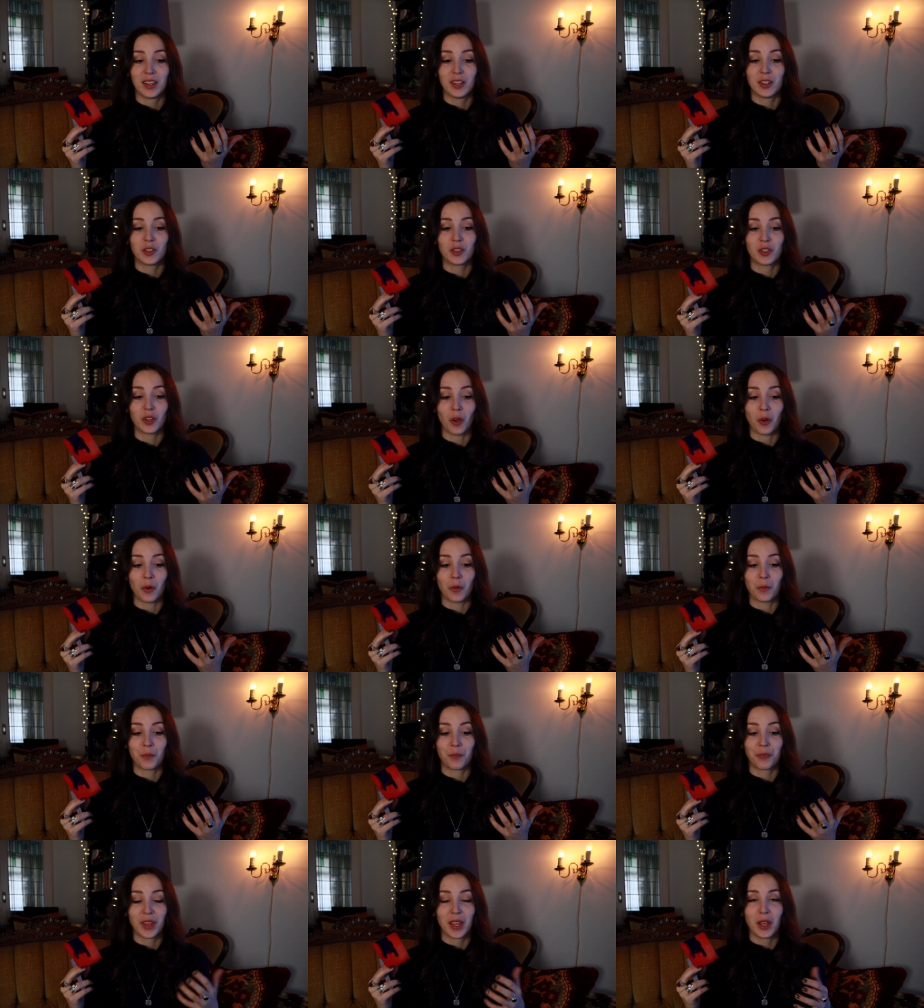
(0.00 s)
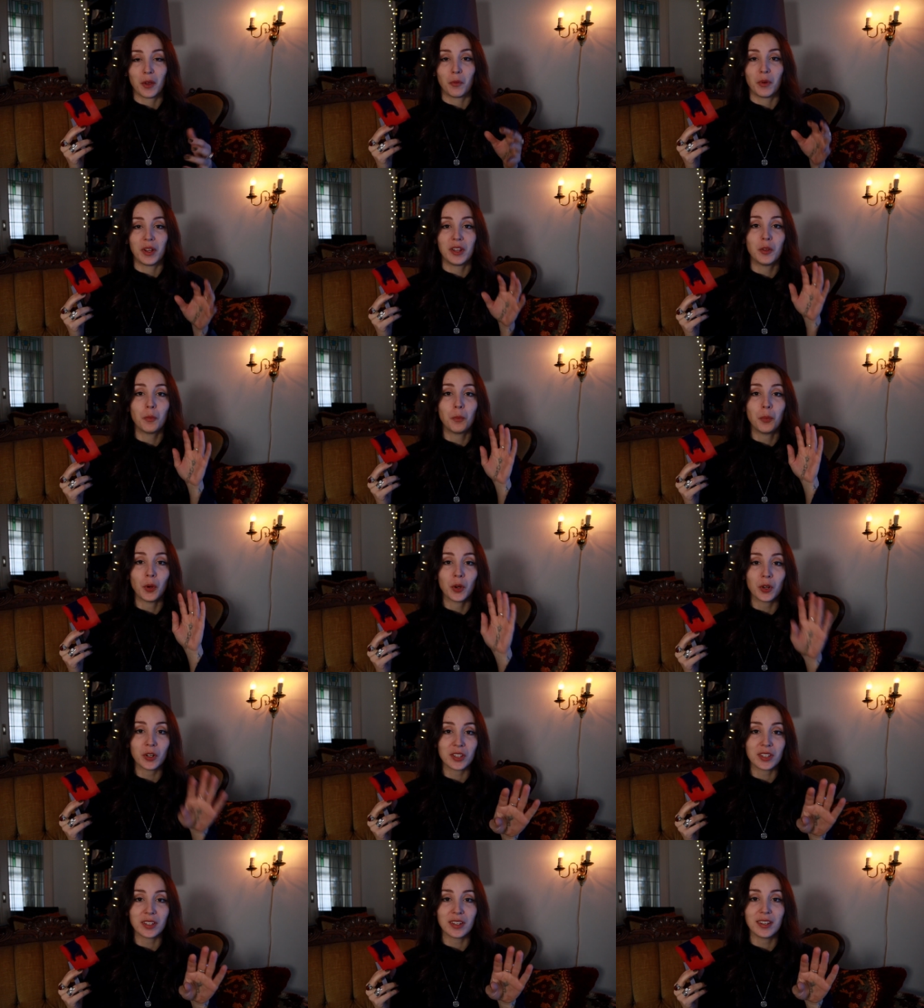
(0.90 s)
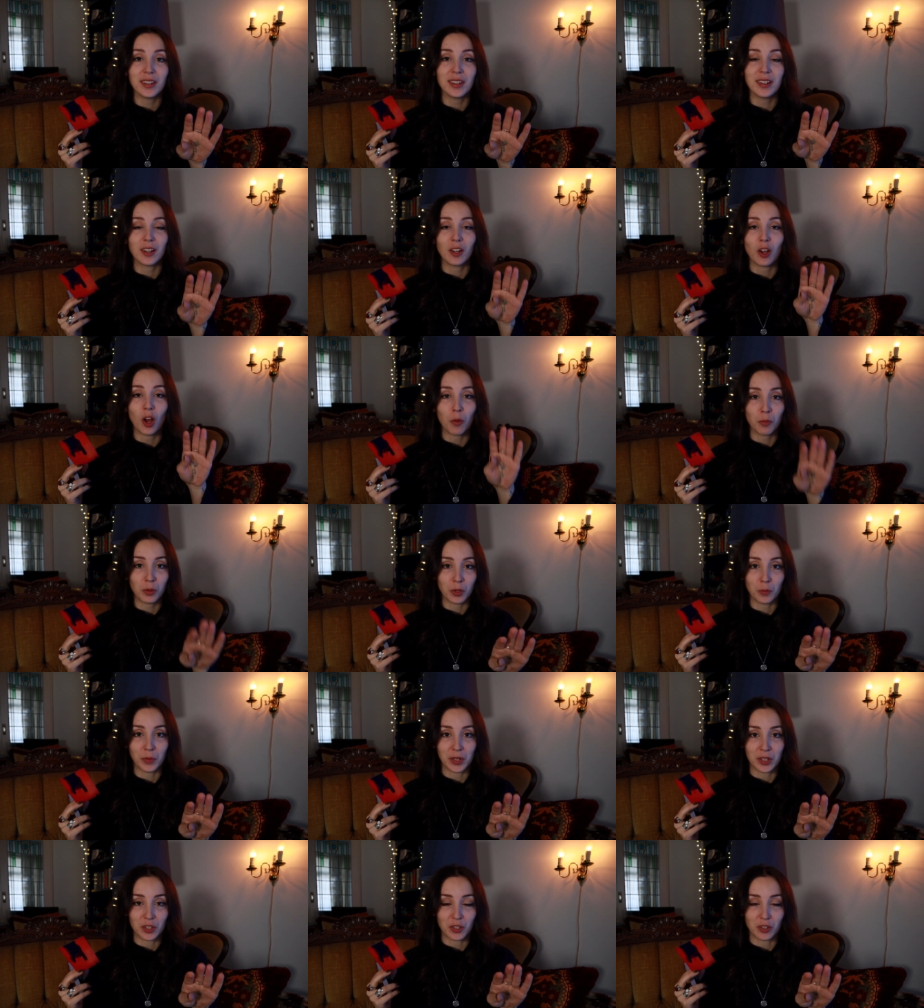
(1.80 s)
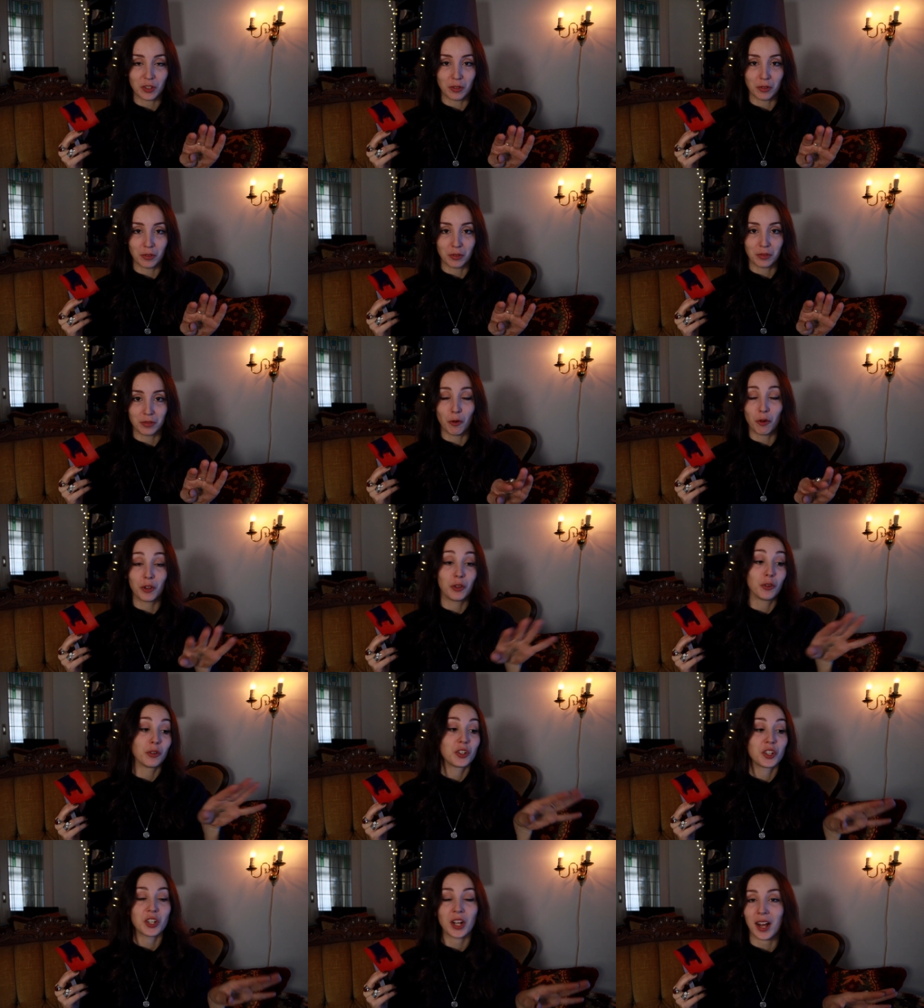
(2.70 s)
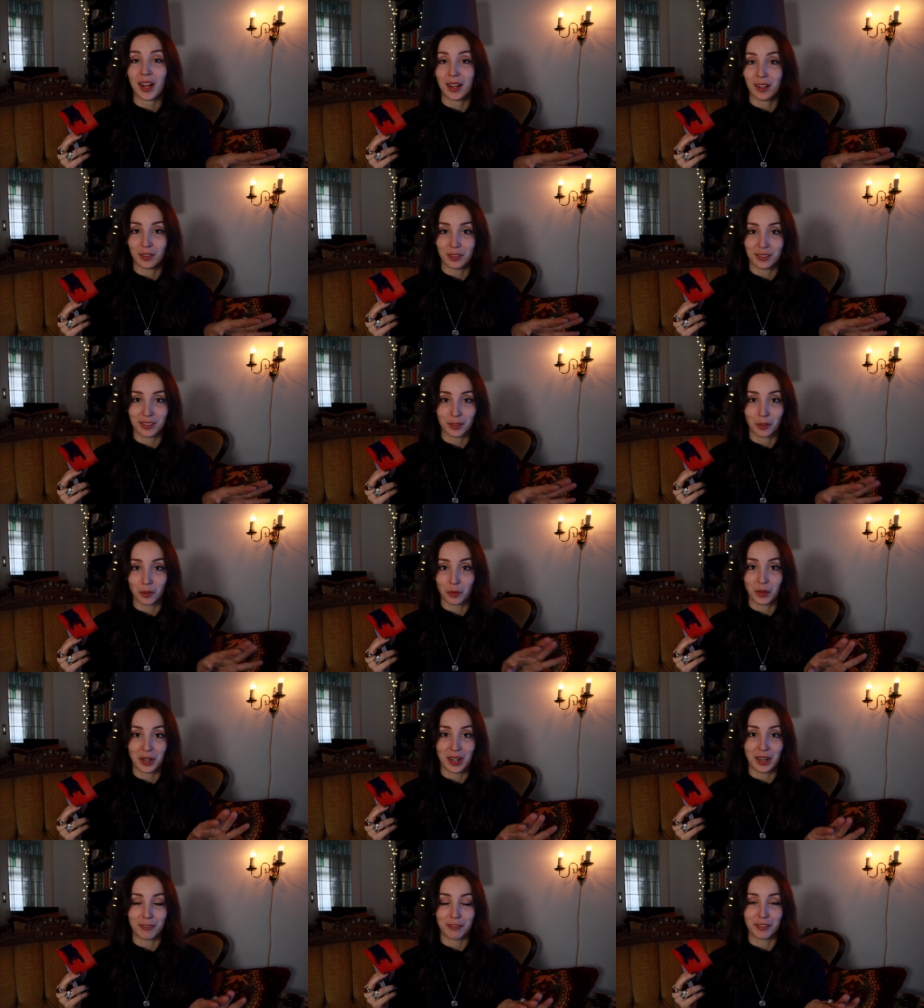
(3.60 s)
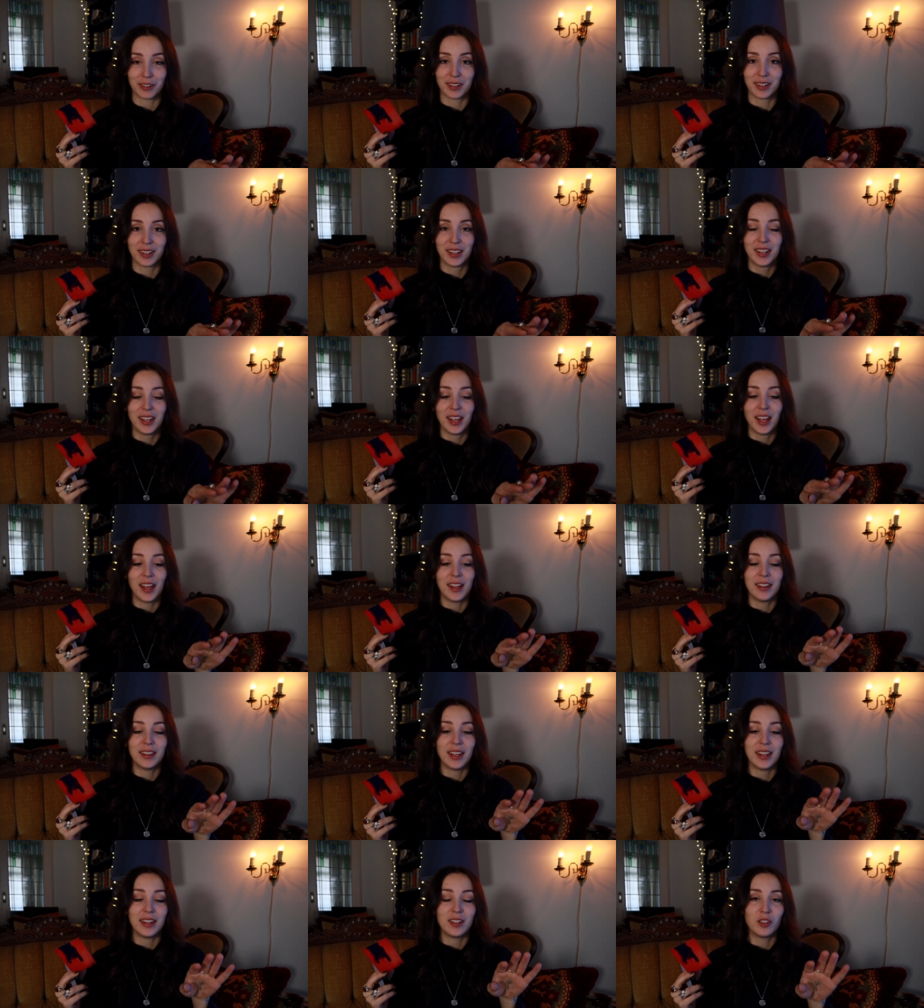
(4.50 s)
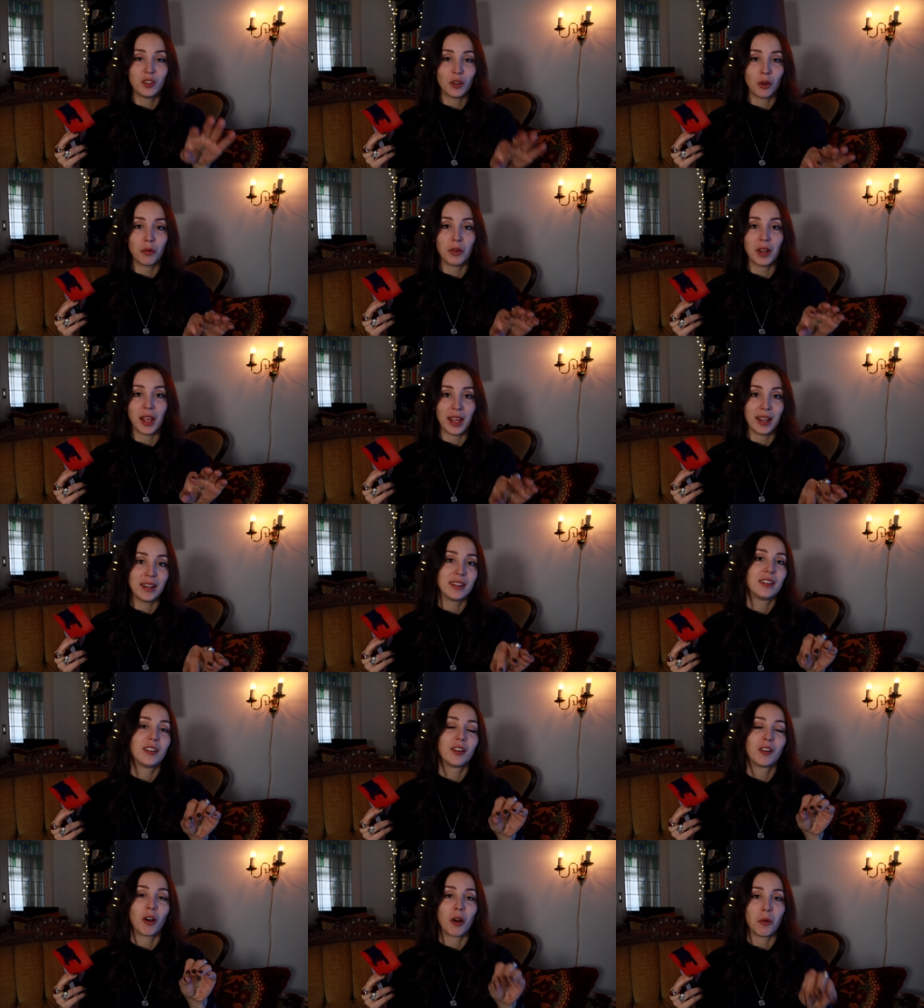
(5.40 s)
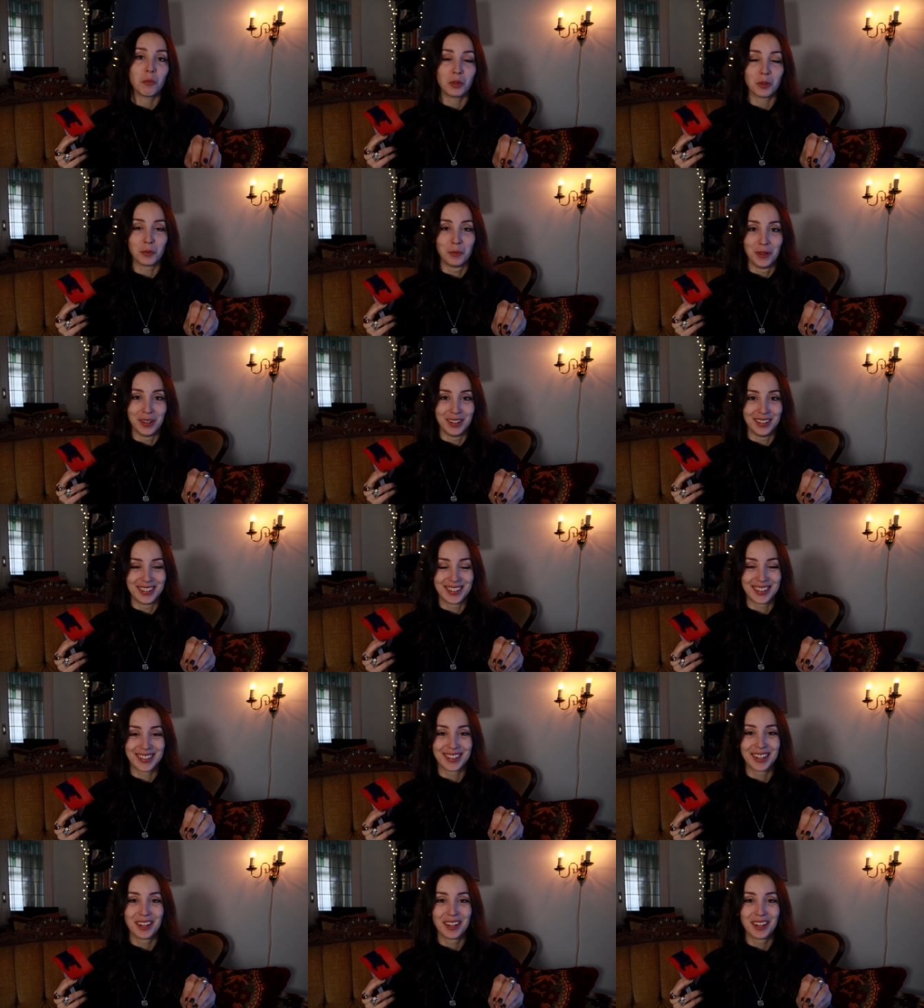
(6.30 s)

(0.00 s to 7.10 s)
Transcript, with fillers: So, when the person compliments you or your child or whatever, and they don't end the compliment